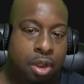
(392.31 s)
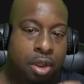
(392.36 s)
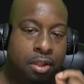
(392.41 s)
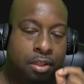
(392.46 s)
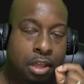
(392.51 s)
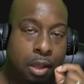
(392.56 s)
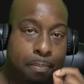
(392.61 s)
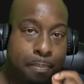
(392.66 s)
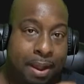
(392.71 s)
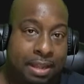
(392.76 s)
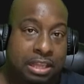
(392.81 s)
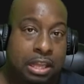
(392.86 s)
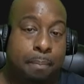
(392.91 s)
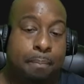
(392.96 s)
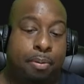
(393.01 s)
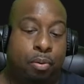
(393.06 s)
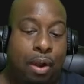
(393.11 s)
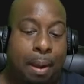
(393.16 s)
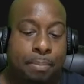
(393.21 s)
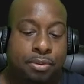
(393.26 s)
the method
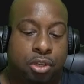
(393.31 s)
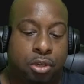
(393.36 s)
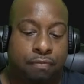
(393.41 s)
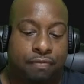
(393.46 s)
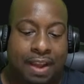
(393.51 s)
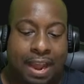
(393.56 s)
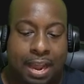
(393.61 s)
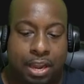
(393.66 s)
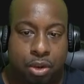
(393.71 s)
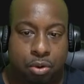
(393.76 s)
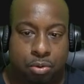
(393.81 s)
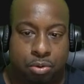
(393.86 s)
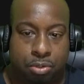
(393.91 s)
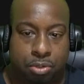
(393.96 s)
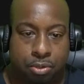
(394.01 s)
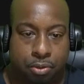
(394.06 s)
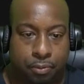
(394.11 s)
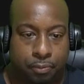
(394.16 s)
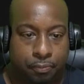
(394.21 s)
parameter values